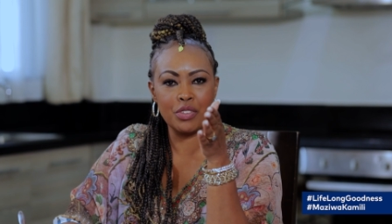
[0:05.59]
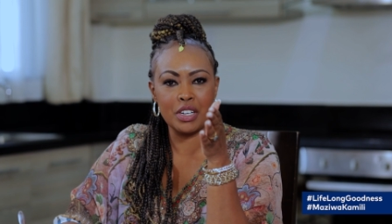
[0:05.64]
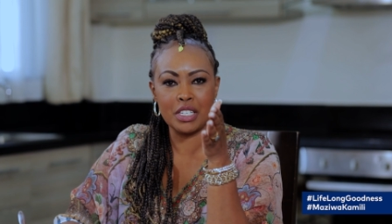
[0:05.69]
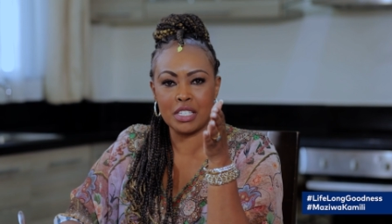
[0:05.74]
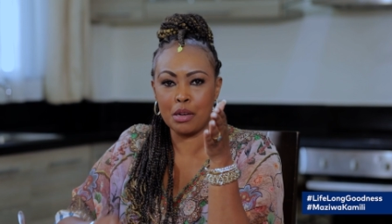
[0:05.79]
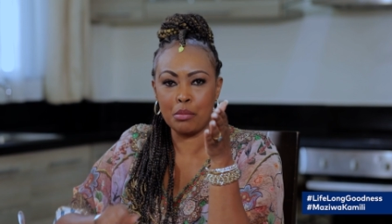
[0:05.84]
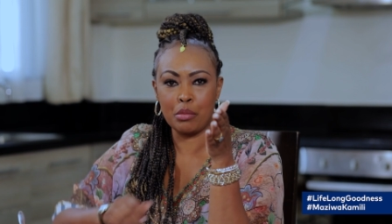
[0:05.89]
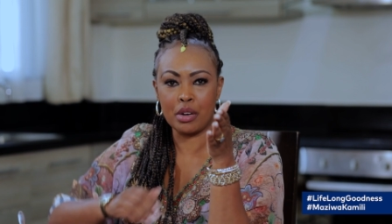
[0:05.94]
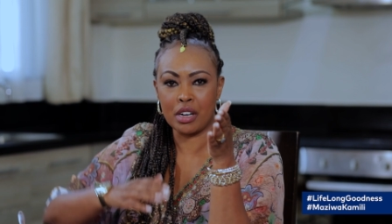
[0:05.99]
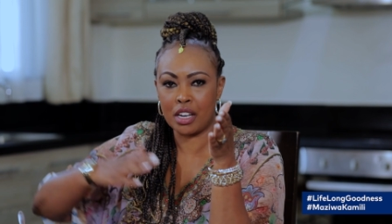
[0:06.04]
of
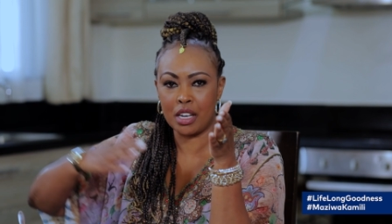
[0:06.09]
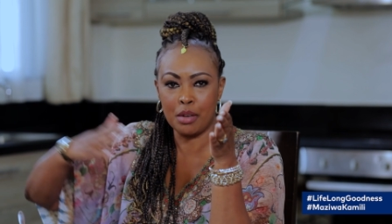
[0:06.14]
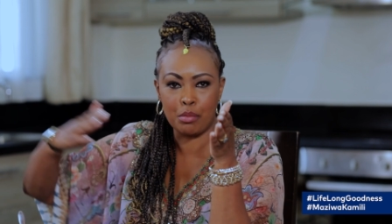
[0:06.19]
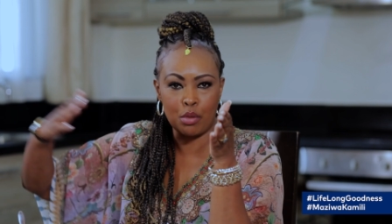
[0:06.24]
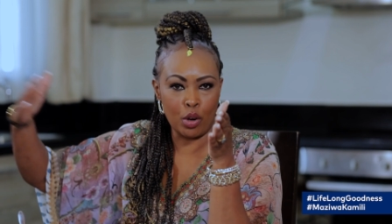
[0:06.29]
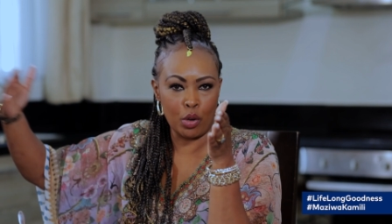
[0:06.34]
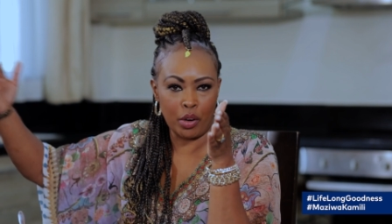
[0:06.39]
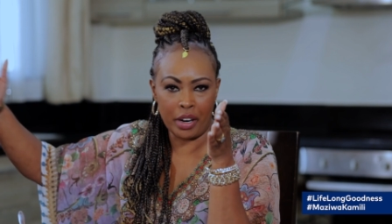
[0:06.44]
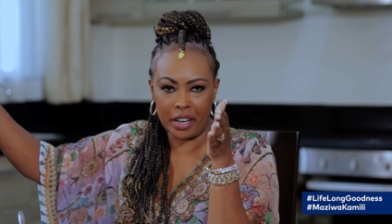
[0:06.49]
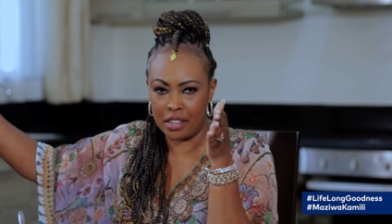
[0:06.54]
December and keep
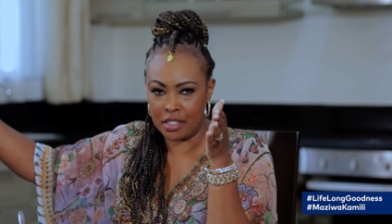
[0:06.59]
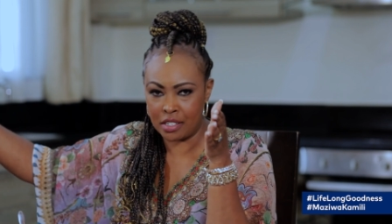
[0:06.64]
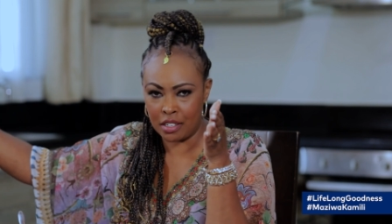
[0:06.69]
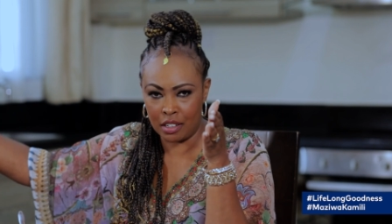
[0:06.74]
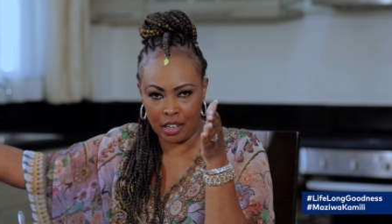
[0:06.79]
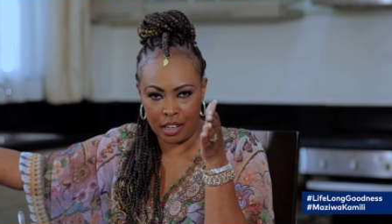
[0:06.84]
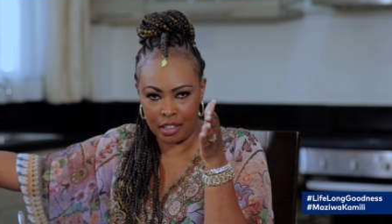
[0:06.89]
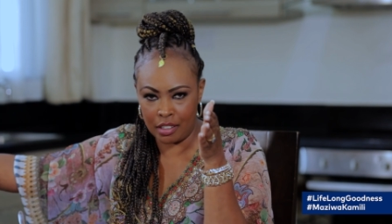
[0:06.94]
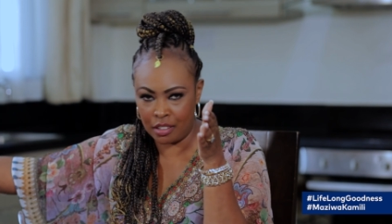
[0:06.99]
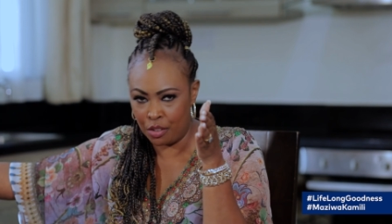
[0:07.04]
going
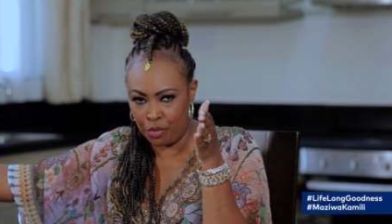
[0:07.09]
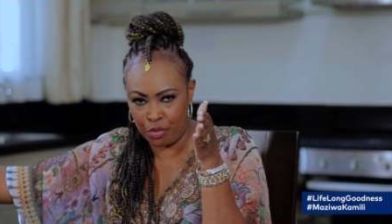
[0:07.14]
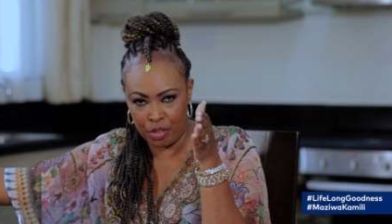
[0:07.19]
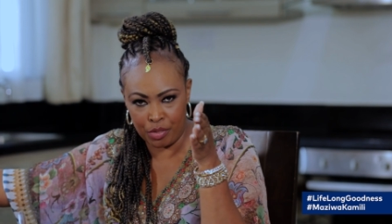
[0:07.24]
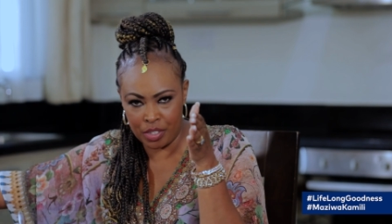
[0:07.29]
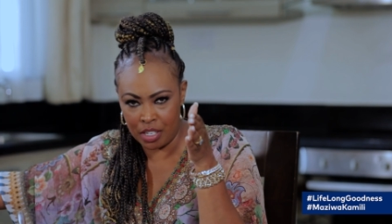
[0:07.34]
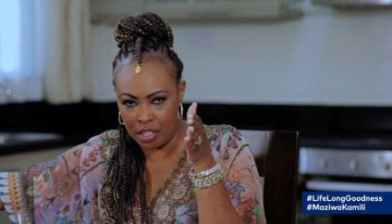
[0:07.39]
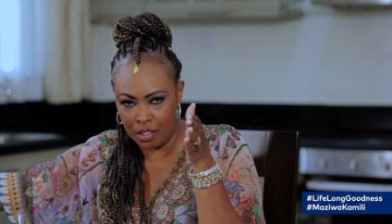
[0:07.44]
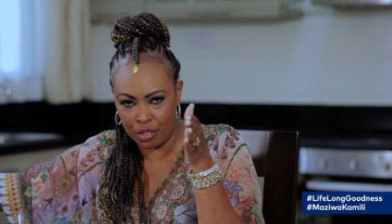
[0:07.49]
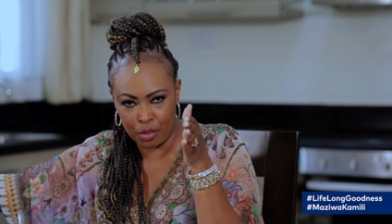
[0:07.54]
until like the
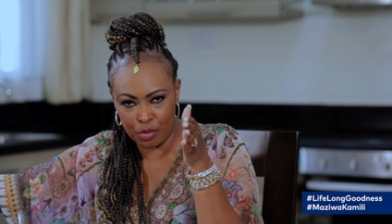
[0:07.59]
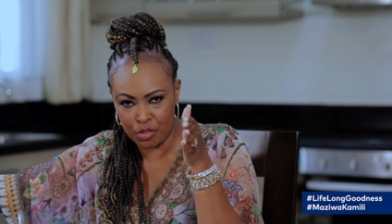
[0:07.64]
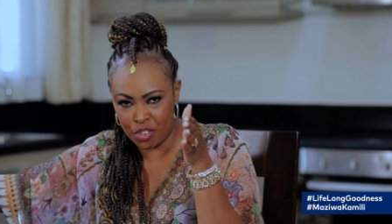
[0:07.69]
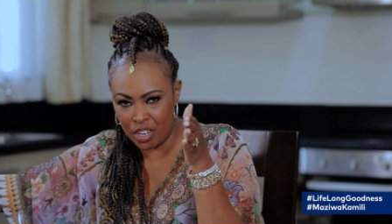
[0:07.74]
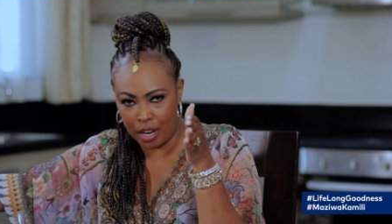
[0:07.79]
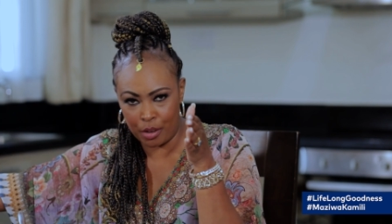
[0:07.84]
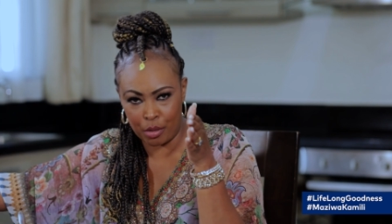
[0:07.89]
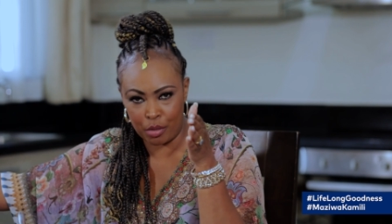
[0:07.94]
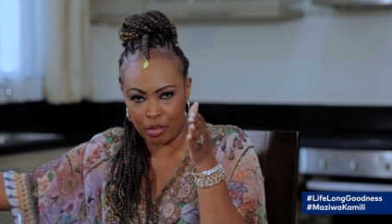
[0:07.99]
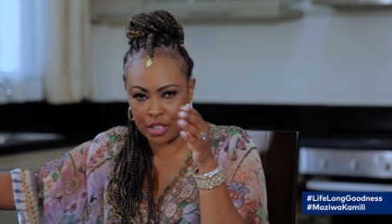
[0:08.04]
15th of
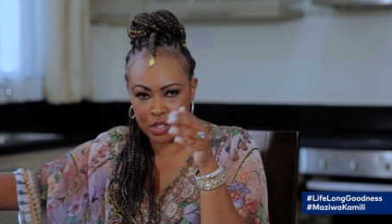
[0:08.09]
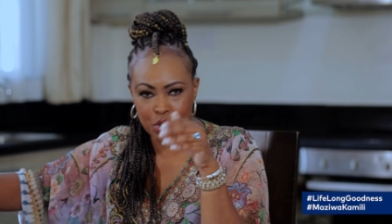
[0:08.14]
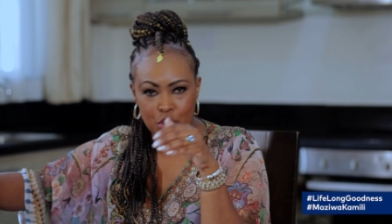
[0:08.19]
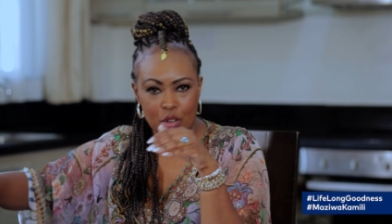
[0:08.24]
January.